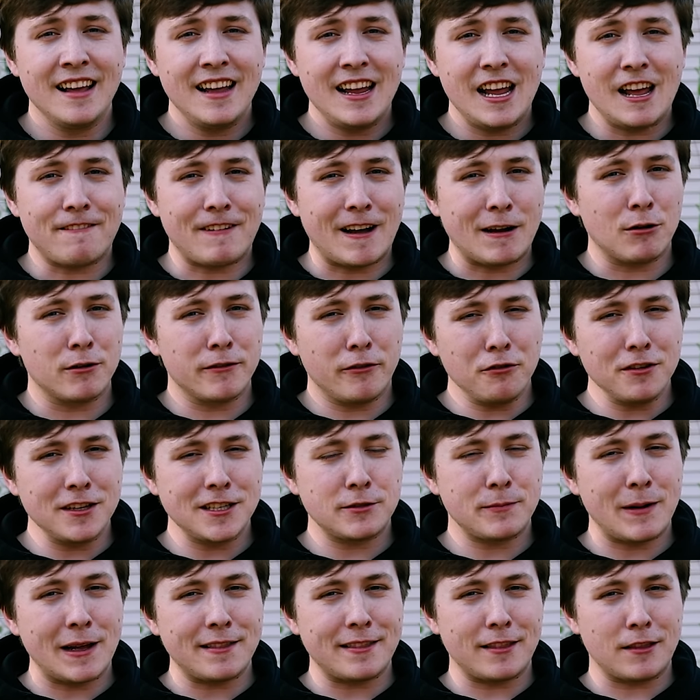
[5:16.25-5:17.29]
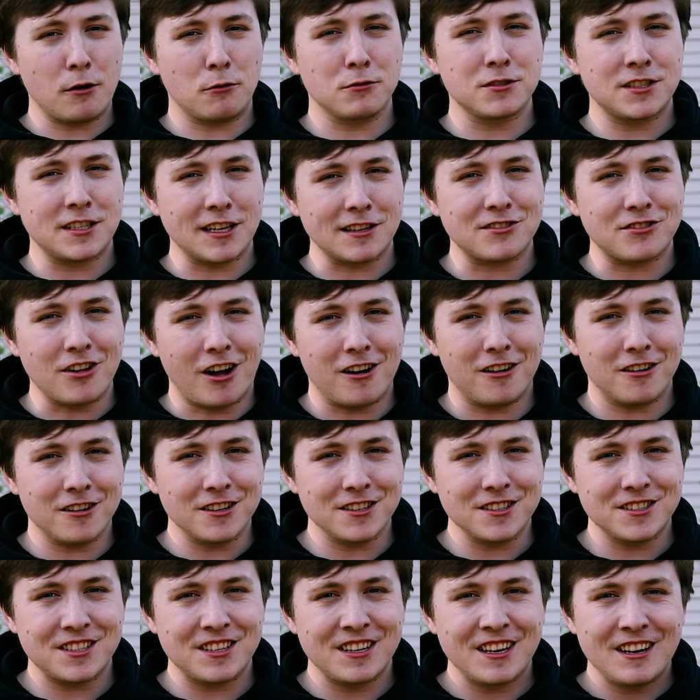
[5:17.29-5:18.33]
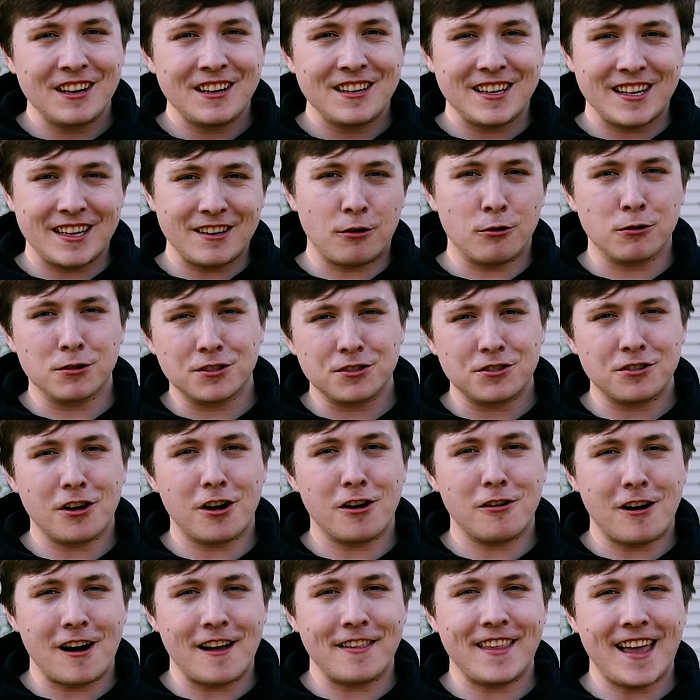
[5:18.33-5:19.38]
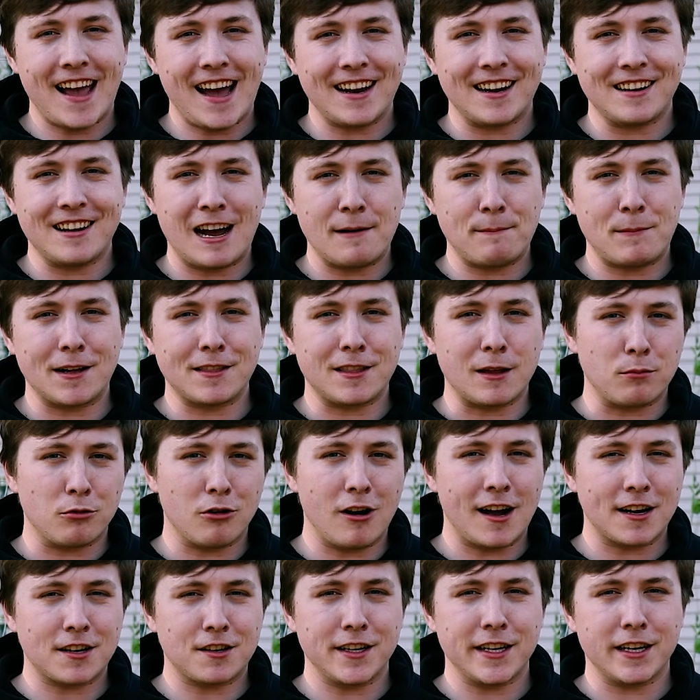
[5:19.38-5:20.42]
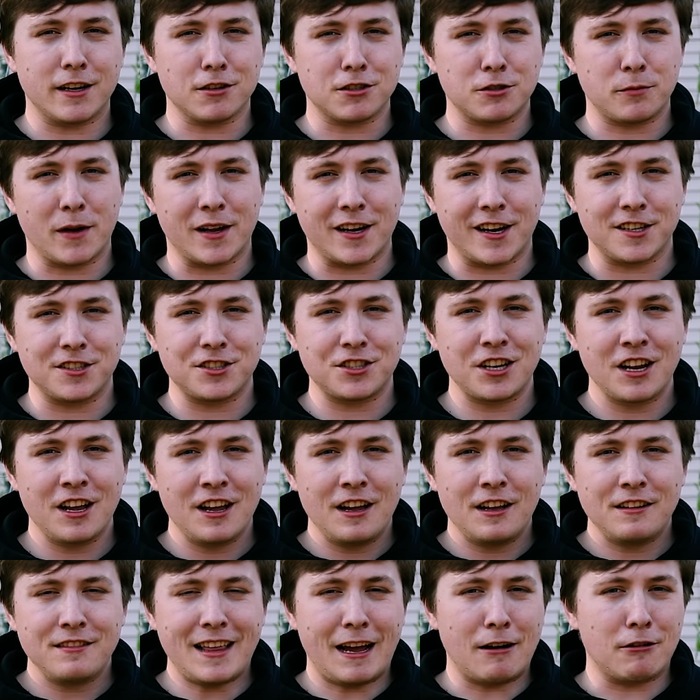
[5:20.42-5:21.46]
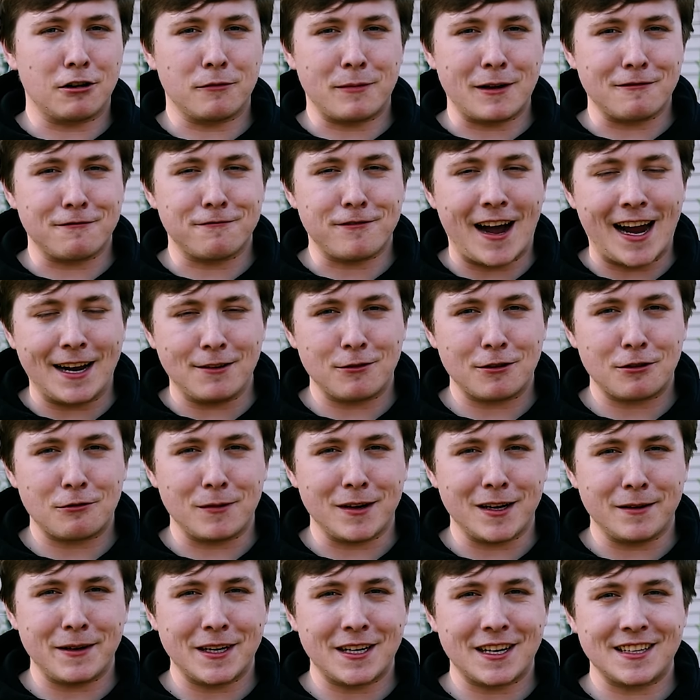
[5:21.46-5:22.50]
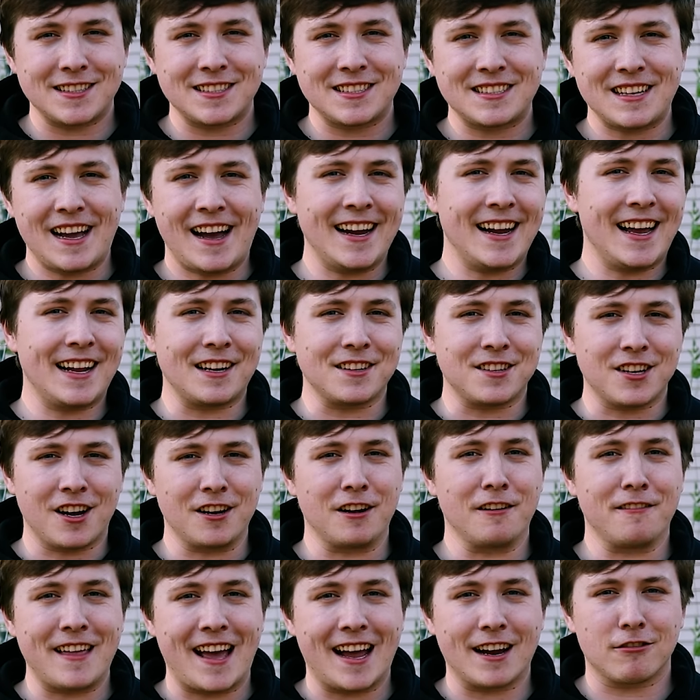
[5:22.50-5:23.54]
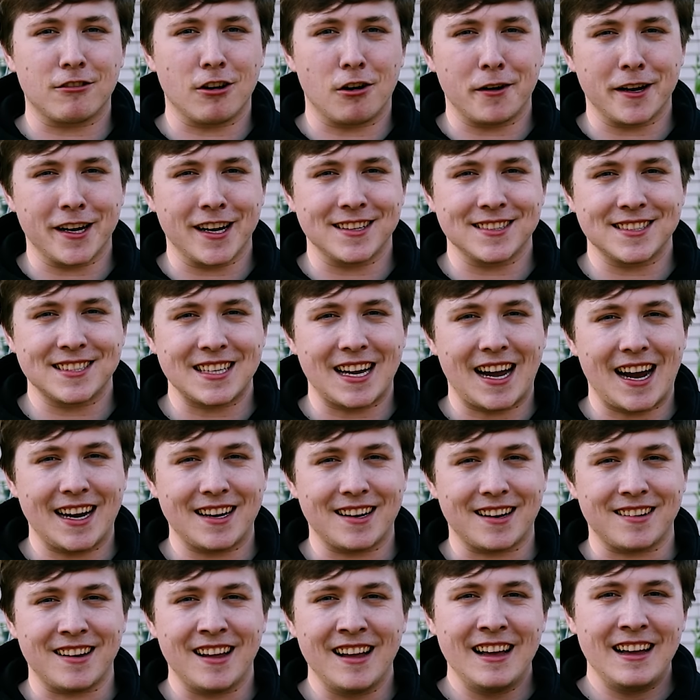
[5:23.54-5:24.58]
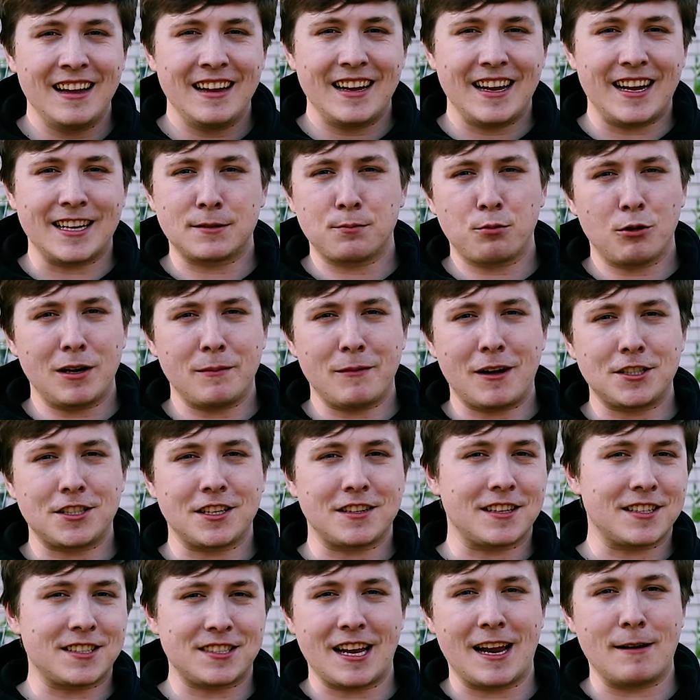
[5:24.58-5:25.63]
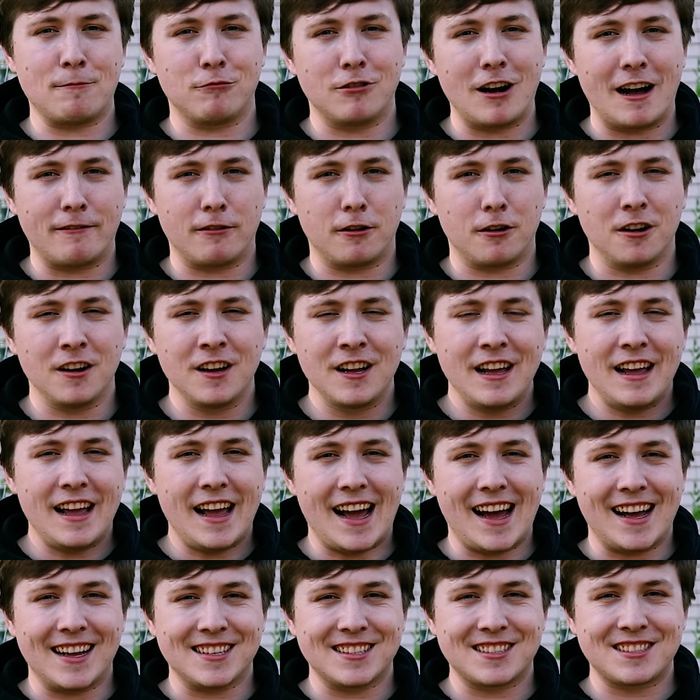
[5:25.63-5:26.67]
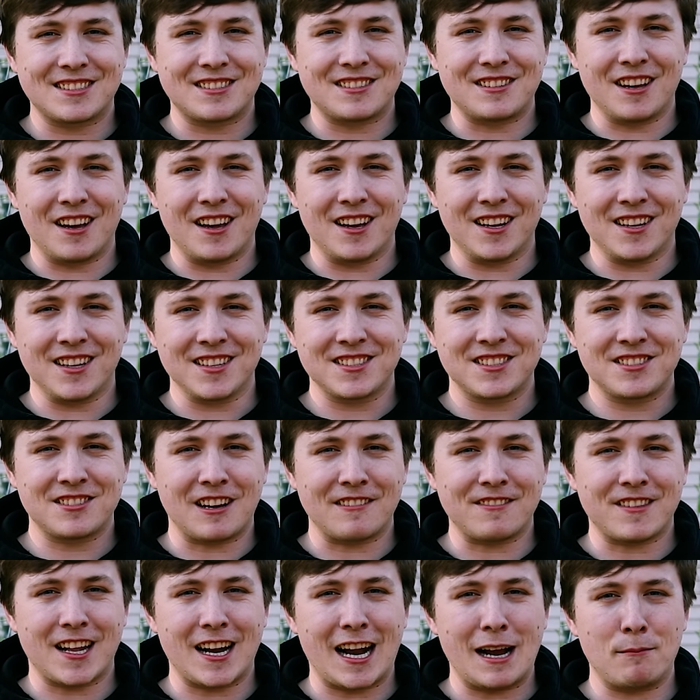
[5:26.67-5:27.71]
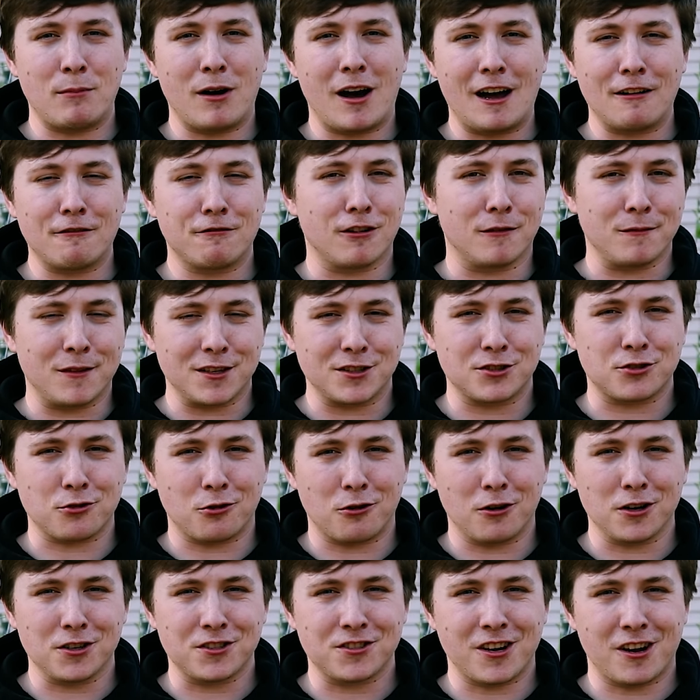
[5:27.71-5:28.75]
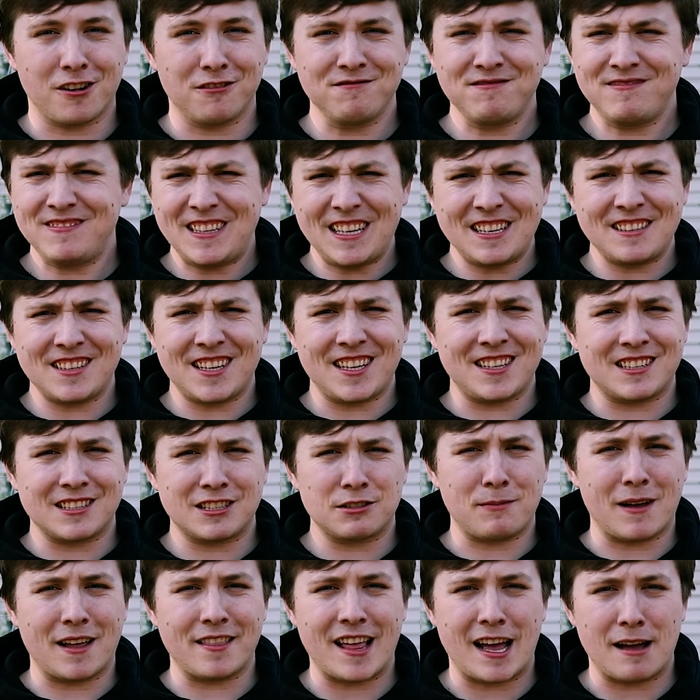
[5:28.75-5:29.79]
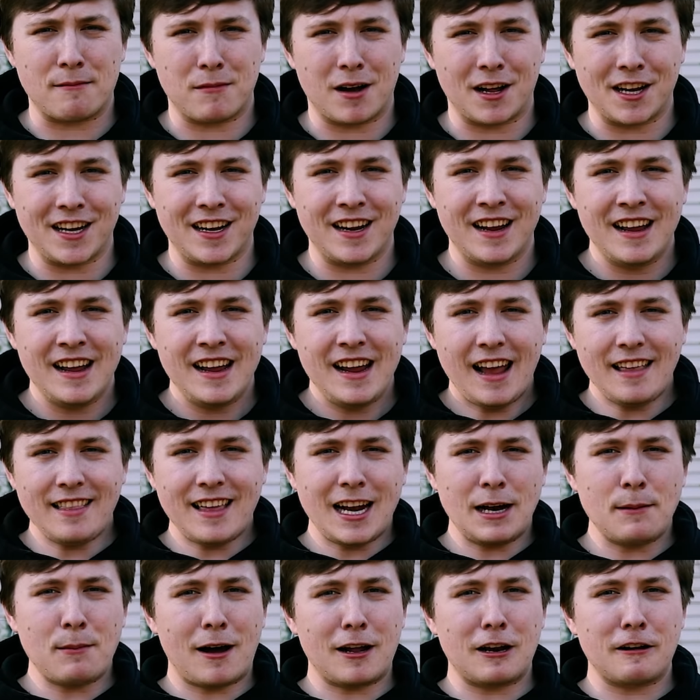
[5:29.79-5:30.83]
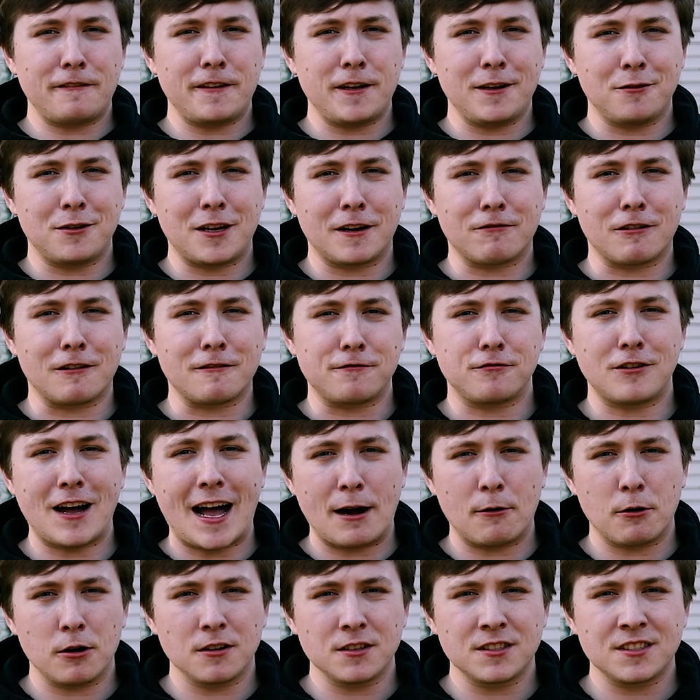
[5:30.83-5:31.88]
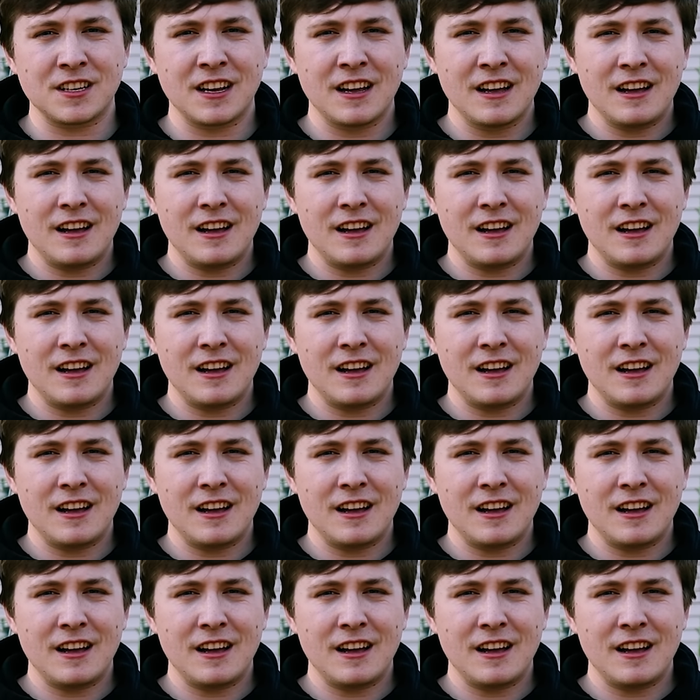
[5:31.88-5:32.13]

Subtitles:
If I would have only spent those $6 or so on that and not bought the broccoli or spinach, that would have been fine with me because I had a ton of that growing inside, and it's pretty much at the same level as the stuff that I bought from the store, so didn't need to spend that money. And then I bought a few different flowers.